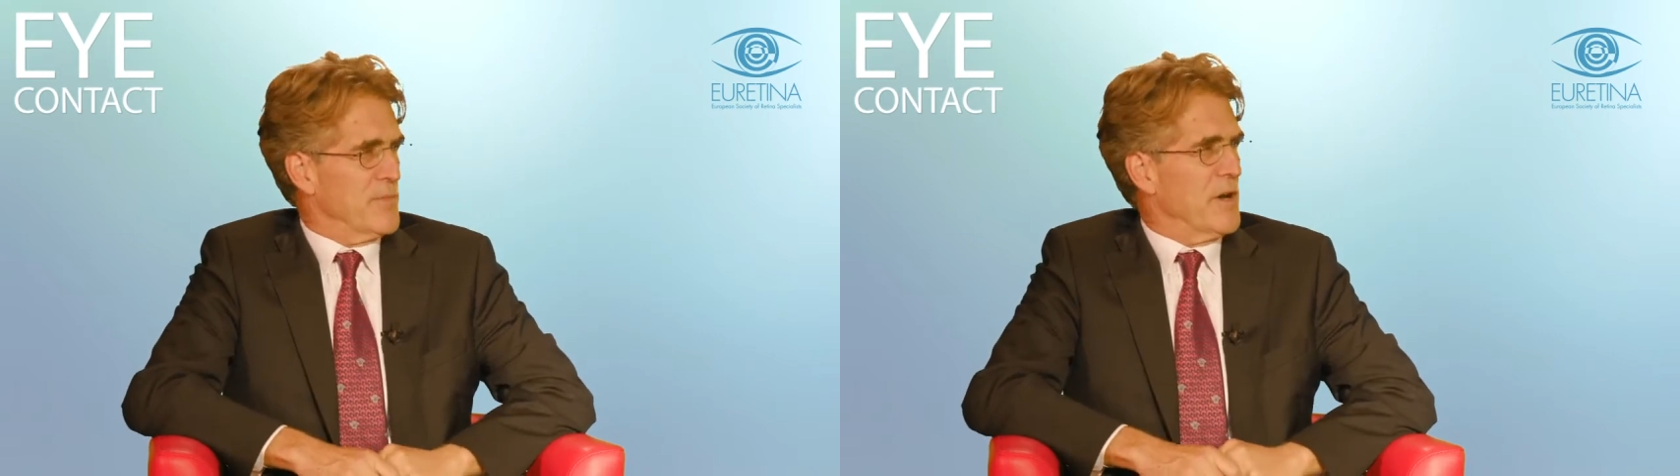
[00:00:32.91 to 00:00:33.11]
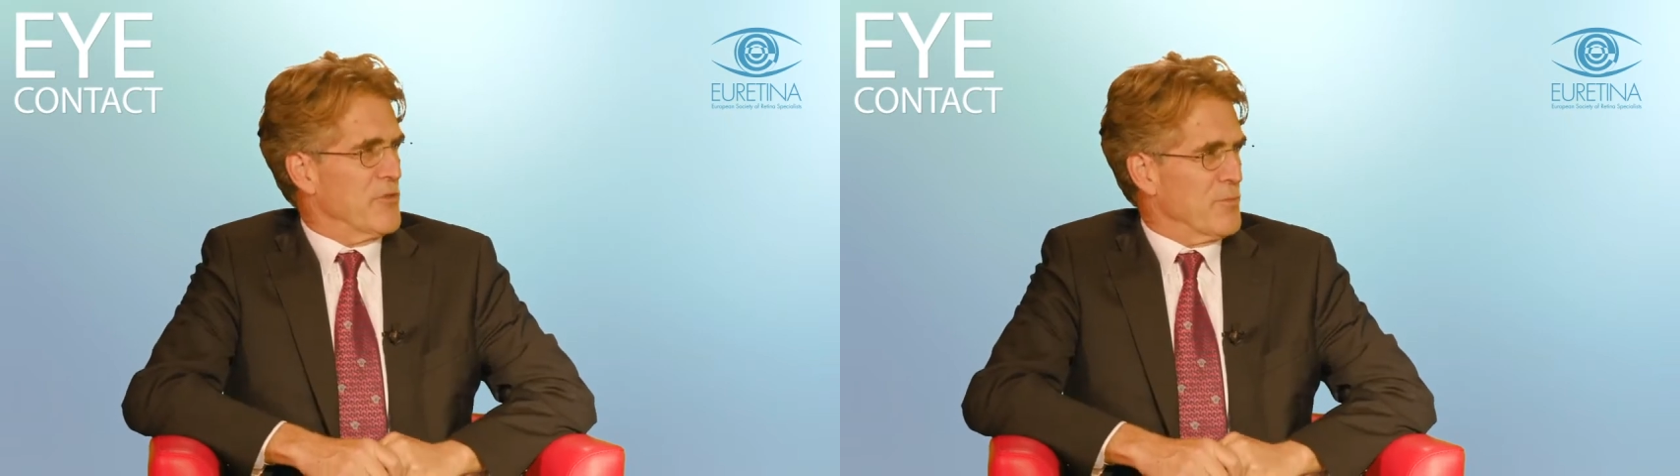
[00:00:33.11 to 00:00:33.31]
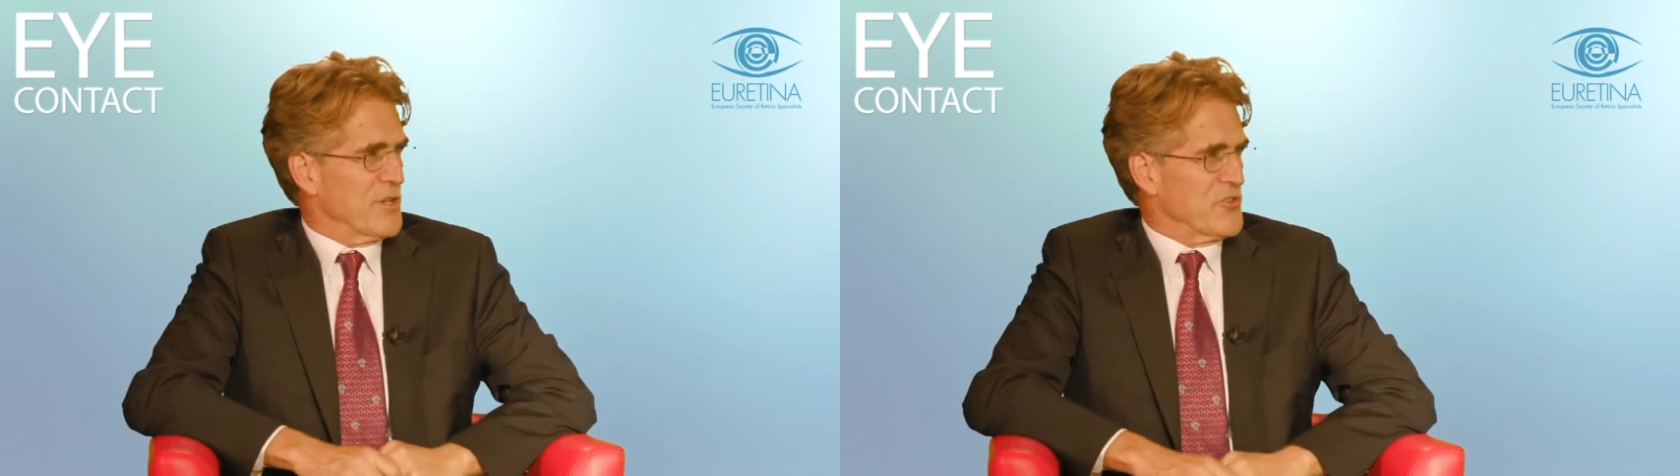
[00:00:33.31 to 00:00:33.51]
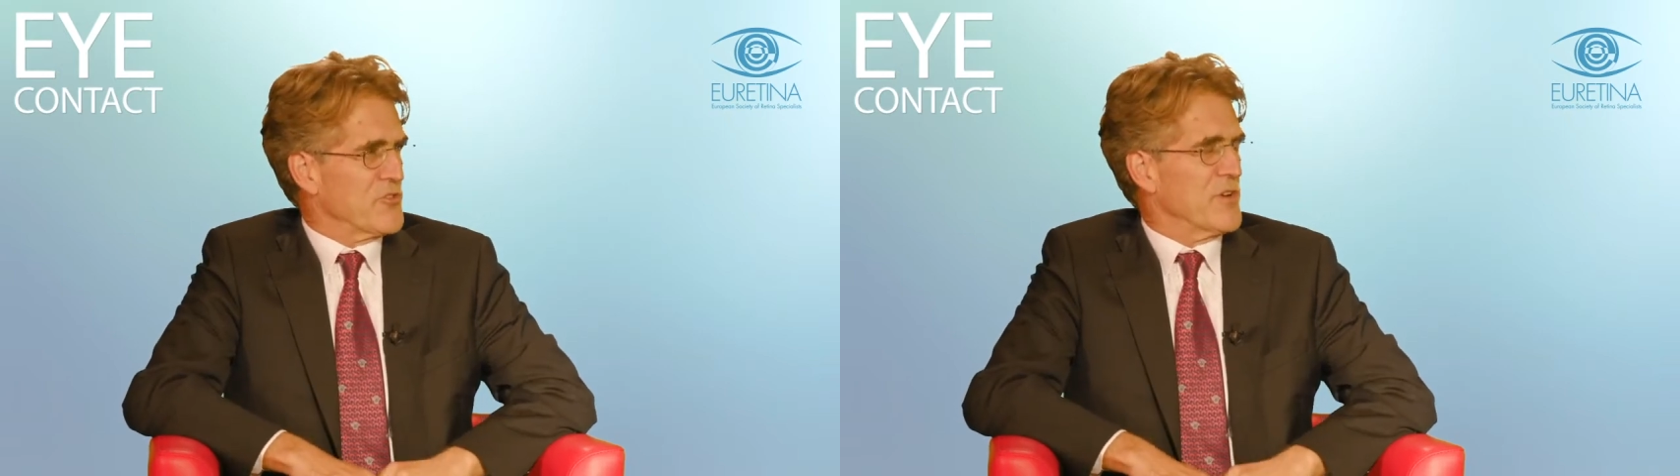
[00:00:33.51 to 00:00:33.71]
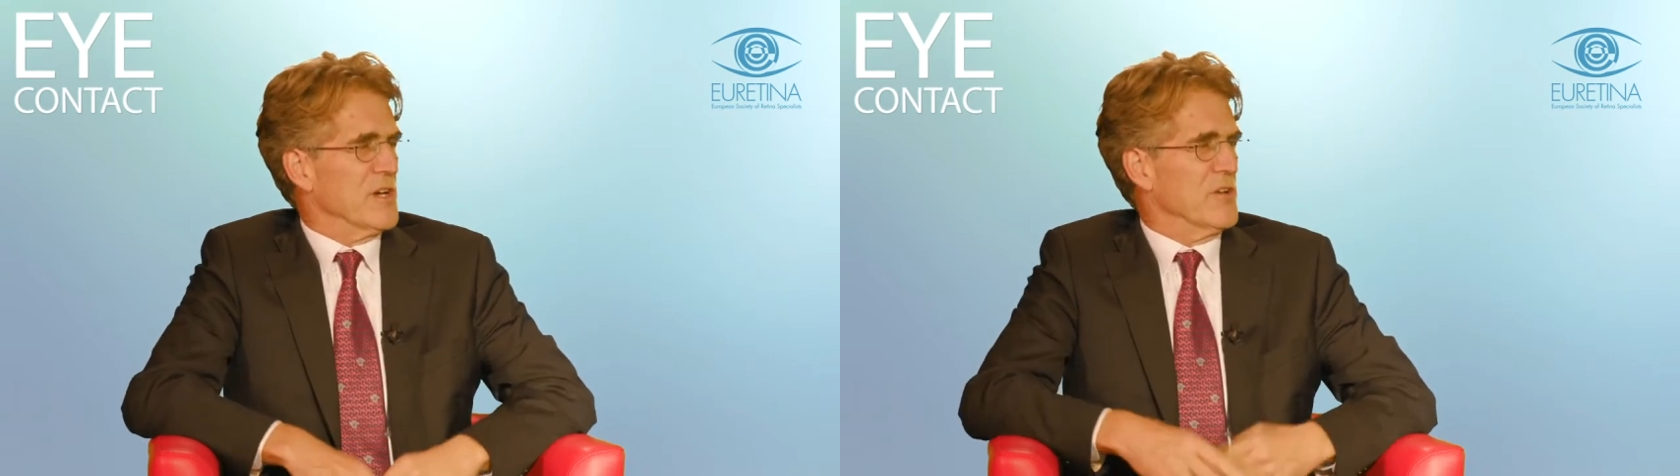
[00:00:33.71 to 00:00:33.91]
of the PLACE
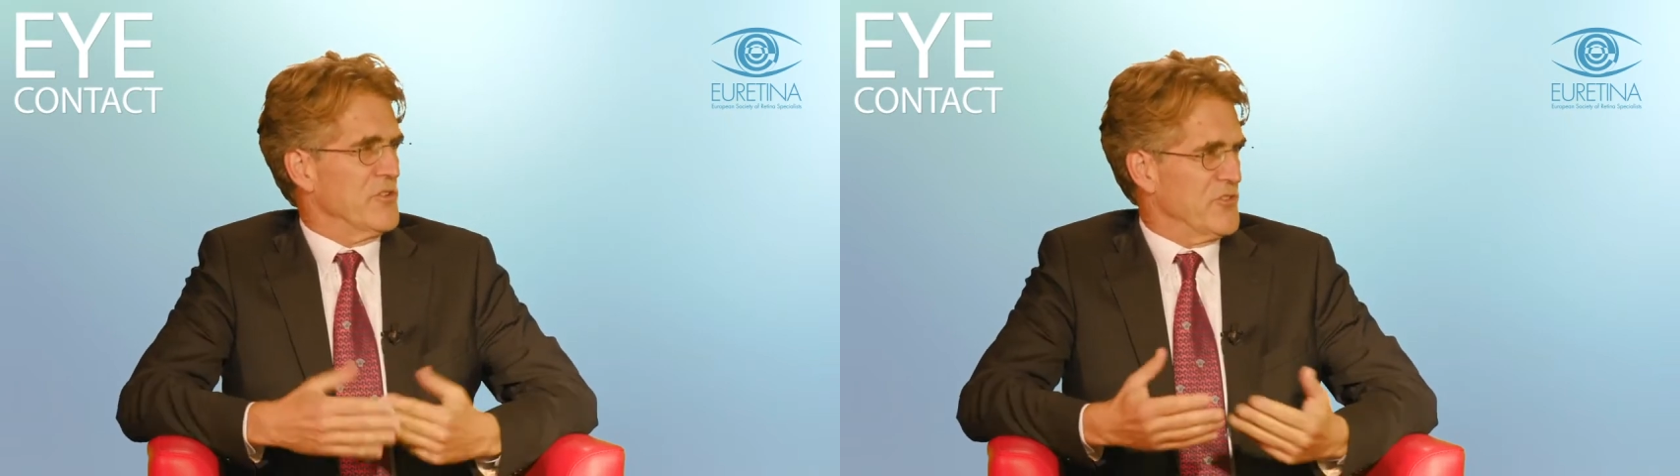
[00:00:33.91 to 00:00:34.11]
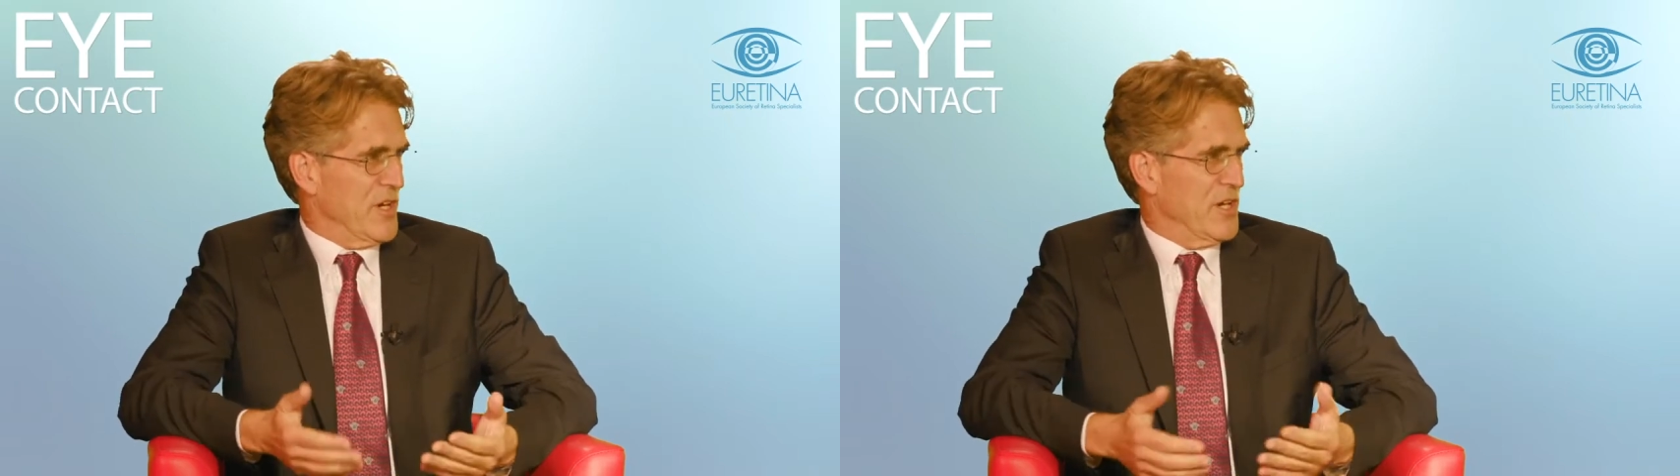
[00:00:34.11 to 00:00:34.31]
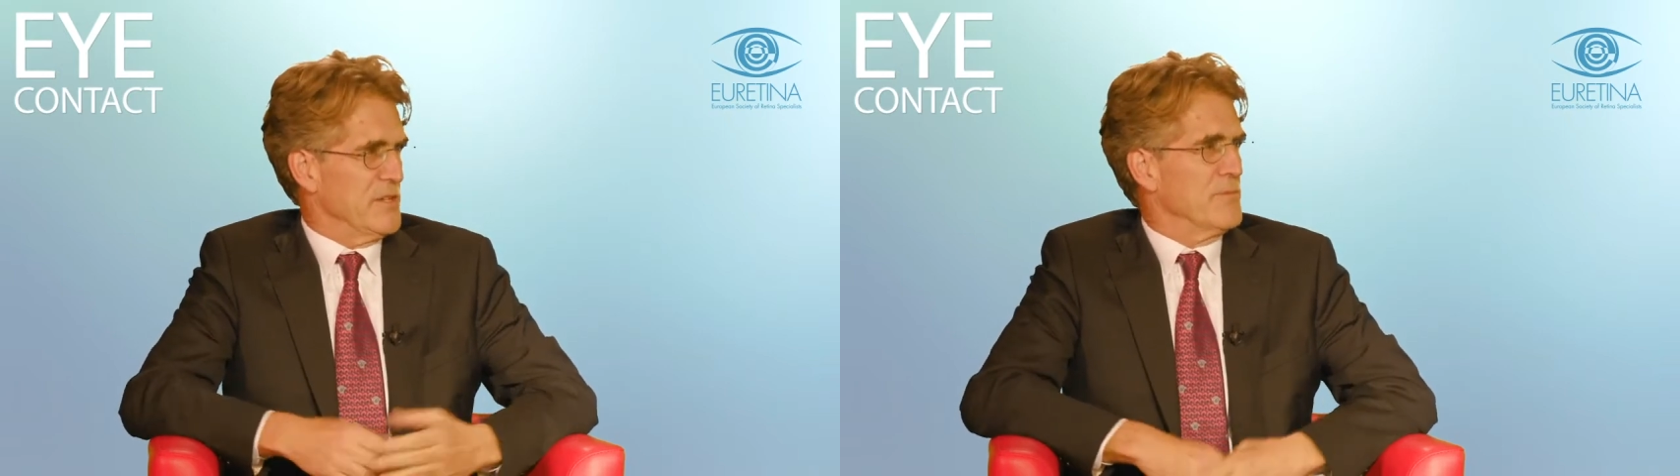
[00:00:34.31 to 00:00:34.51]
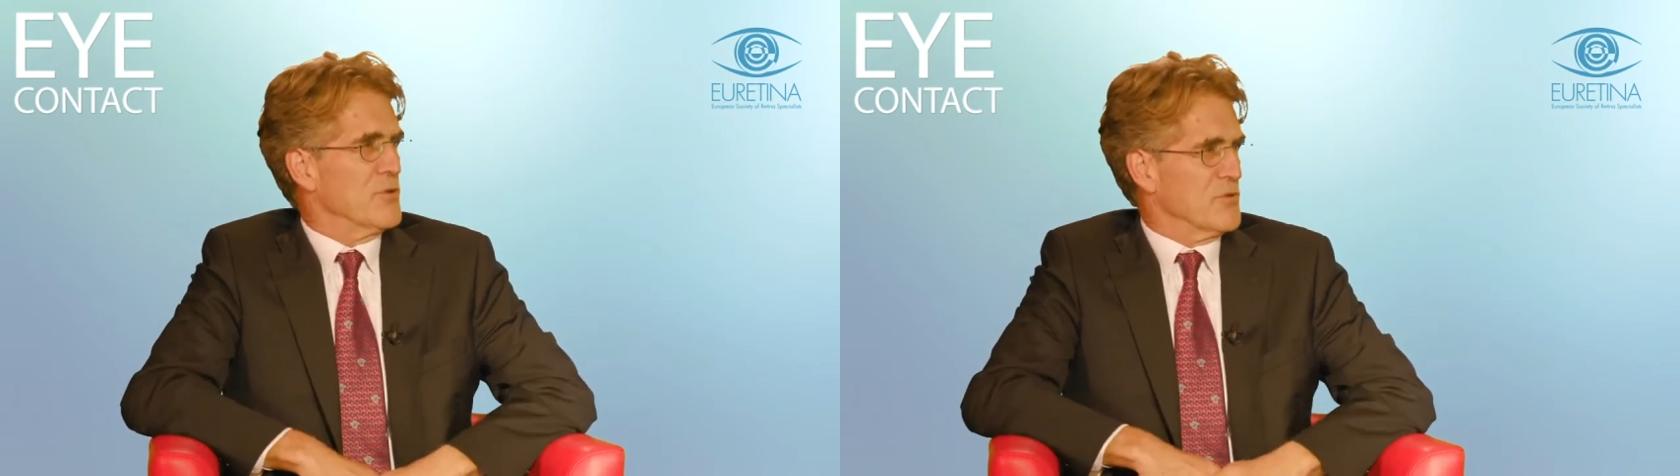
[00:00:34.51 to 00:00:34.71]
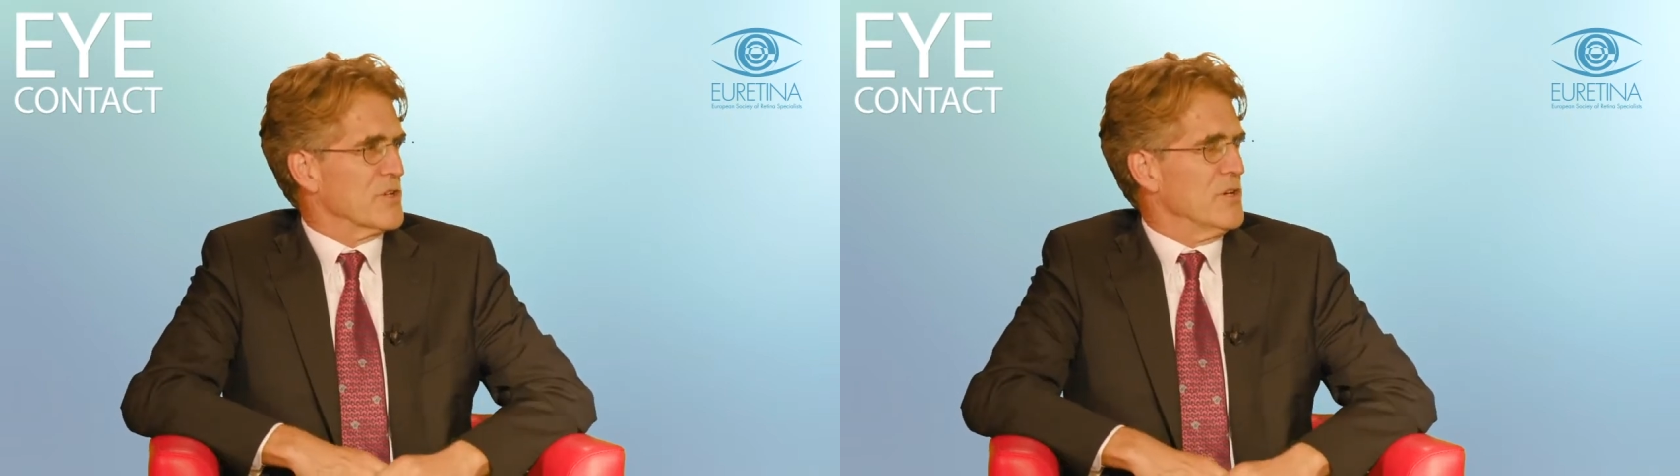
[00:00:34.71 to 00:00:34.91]
trial design,
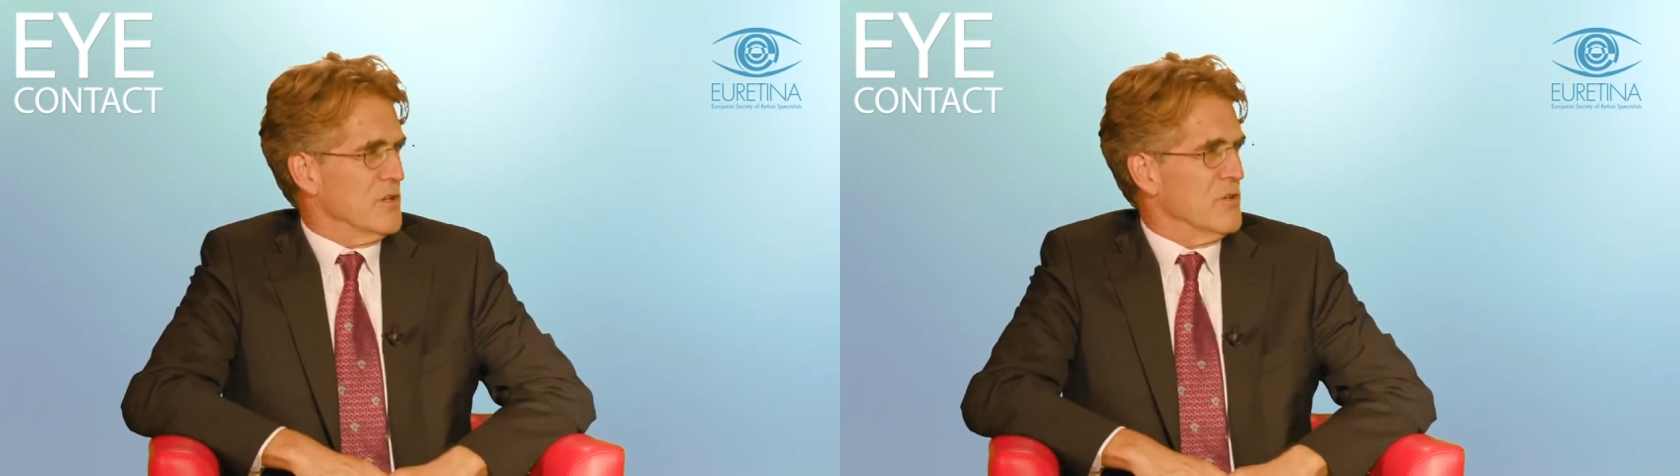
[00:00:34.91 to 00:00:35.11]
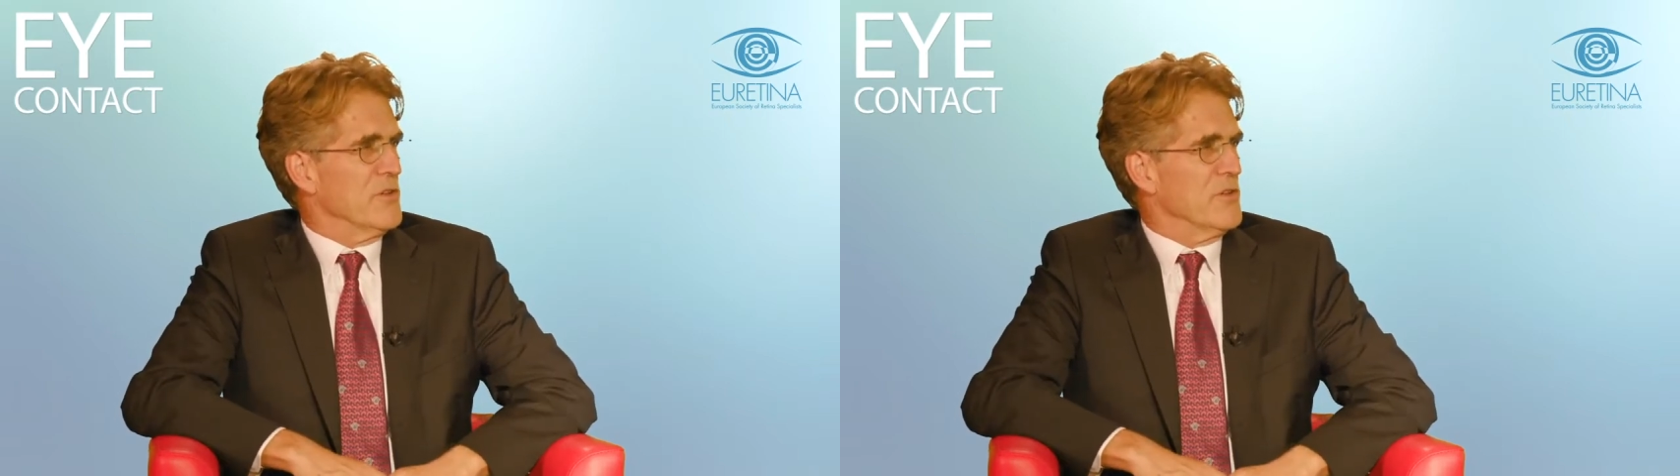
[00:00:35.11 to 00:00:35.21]
protocol,